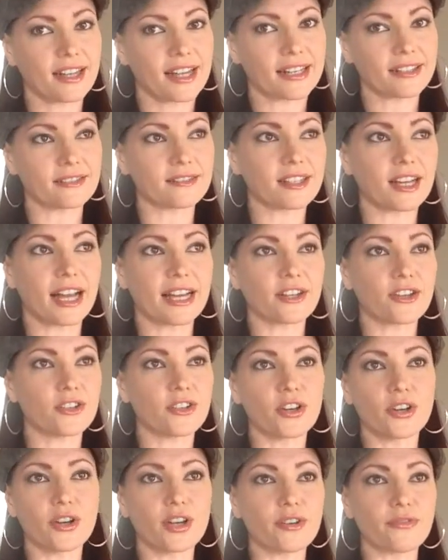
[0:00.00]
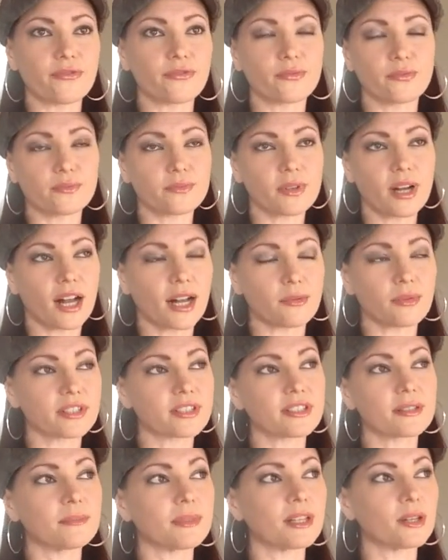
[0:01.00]
and I don't know if I
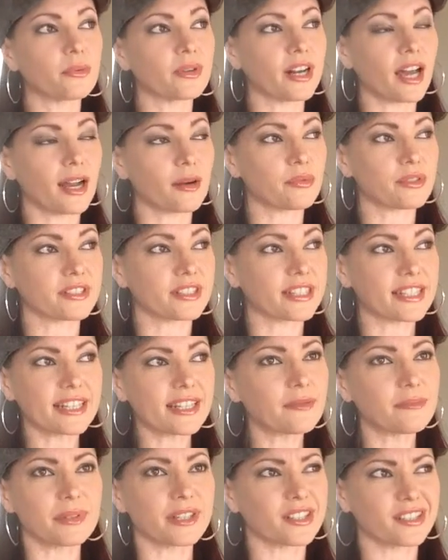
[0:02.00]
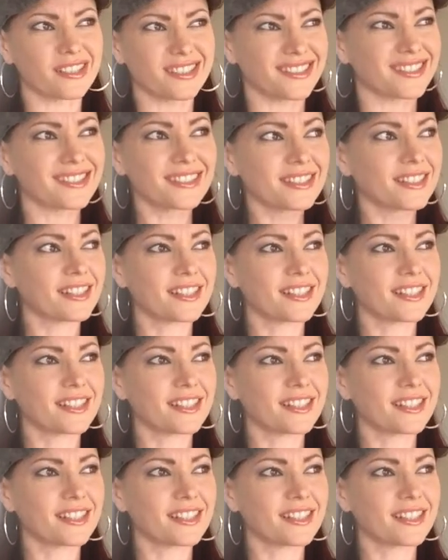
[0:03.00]
was similar when I was a kid because